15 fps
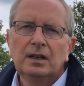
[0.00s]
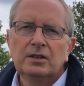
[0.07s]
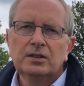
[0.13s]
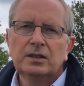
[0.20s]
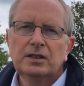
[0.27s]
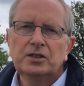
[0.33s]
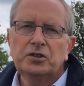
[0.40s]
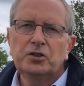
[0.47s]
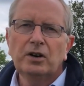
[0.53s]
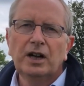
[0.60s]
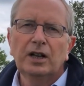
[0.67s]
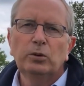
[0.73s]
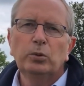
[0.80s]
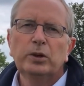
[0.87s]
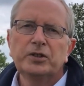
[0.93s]
So this
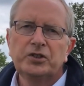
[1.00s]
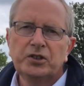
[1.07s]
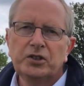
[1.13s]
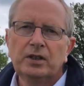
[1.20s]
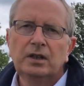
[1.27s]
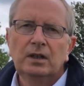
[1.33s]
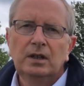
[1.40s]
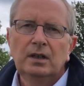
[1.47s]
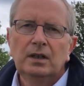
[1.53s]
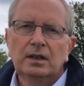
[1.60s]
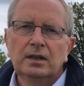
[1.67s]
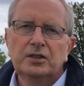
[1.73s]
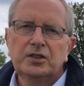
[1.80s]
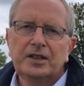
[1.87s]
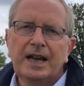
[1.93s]
trial was
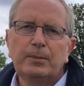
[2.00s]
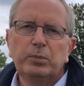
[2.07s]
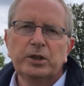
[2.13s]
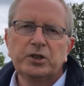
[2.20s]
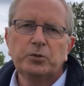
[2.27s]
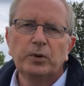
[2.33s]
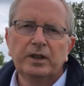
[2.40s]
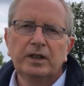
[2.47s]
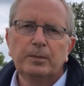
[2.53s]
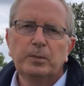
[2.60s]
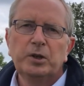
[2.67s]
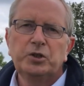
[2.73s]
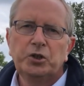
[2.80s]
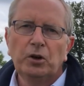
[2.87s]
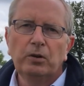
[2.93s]
established when the
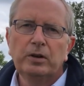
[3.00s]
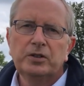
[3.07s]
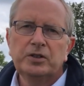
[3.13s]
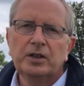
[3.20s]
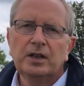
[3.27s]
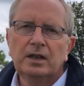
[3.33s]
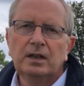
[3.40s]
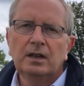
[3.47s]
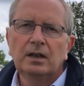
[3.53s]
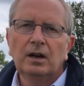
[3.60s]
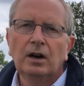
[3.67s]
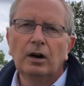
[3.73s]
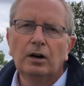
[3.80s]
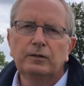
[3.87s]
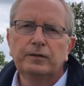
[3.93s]
majority
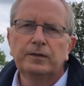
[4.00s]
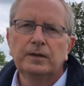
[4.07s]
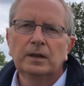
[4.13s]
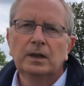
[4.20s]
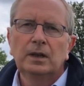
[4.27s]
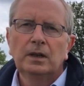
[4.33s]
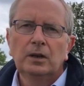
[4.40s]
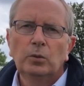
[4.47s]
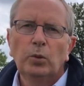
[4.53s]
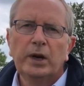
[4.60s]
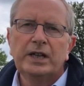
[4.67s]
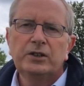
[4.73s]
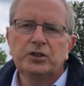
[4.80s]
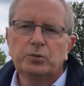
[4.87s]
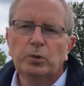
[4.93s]
of
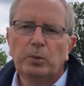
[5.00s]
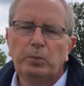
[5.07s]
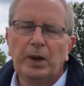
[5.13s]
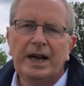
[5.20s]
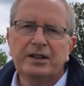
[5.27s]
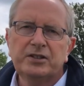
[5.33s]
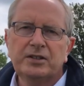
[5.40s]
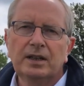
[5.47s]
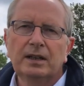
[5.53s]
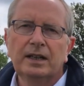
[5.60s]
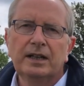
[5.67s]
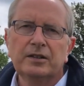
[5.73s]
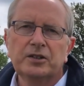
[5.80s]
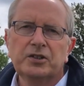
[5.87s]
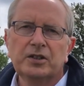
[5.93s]
wheats were past their
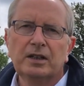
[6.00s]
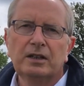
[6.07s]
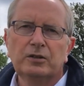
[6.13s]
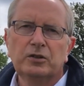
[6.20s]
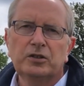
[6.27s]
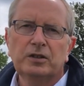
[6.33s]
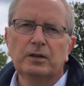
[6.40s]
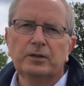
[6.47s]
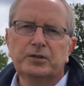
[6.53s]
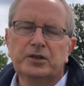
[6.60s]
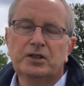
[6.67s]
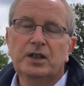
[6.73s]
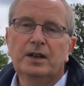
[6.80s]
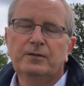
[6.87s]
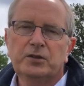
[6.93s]
latest
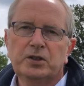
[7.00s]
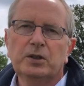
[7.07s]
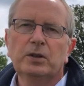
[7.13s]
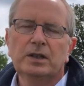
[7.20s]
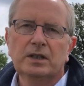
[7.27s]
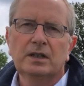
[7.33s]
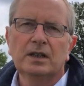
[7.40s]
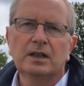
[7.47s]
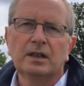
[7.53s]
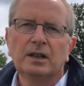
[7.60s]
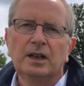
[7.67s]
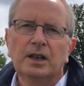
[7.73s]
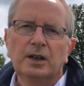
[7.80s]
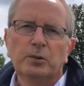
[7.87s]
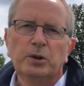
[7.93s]
safe sowing date,
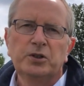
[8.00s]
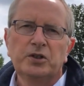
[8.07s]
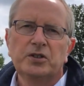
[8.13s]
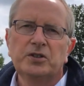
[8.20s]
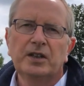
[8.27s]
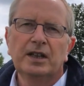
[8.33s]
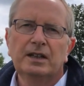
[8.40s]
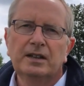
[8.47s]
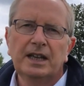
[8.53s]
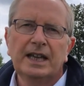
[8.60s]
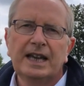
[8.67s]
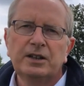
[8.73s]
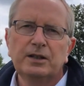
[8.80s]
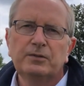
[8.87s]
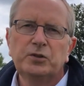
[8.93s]
which is
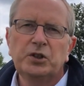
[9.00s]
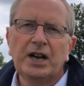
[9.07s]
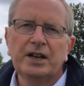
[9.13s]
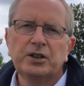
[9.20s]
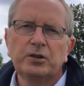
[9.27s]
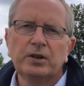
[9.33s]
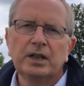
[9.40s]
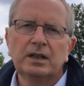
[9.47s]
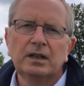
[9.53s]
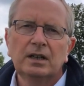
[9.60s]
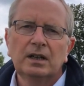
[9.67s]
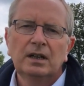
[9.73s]
the end of January.